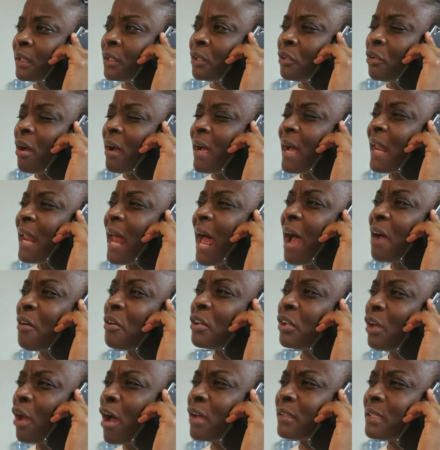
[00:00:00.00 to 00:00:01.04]
Look at our
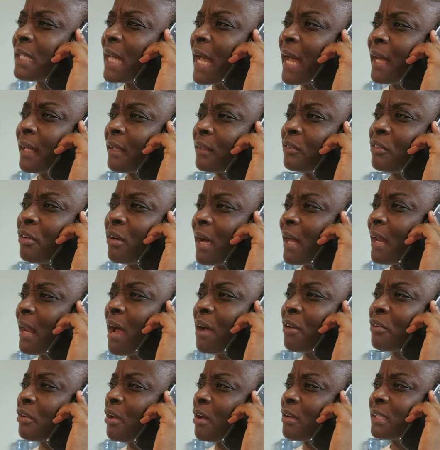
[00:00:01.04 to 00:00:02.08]
closet. Look at
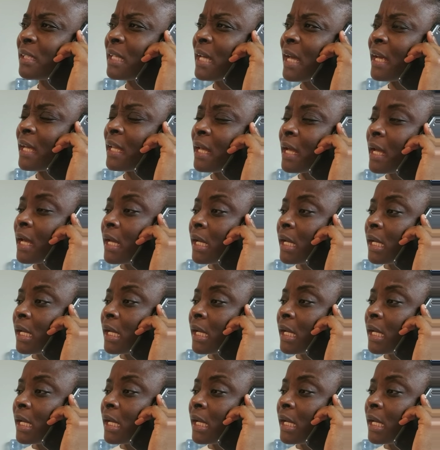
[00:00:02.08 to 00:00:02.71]
our closet.